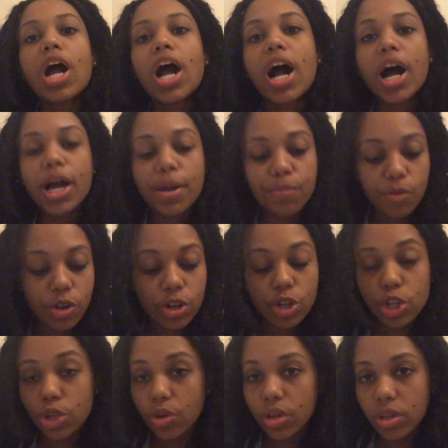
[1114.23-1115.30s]
I'm going to
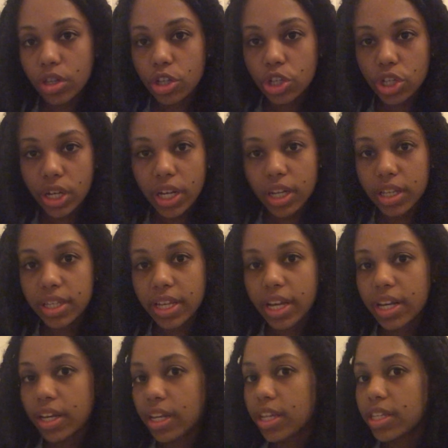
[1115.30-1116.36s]
show you the shading
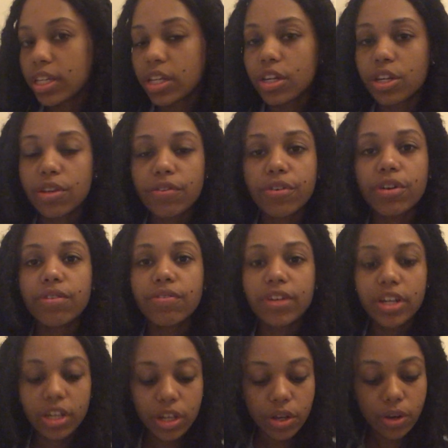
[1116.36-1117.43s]
techniques in a different
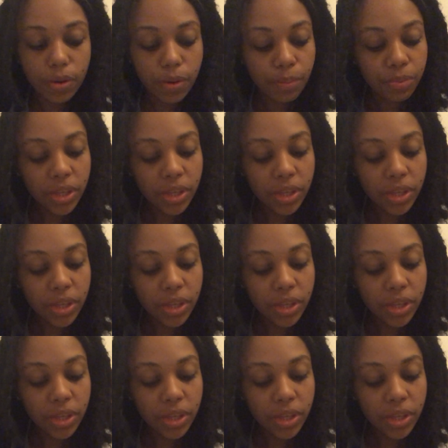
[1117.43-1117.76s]
video.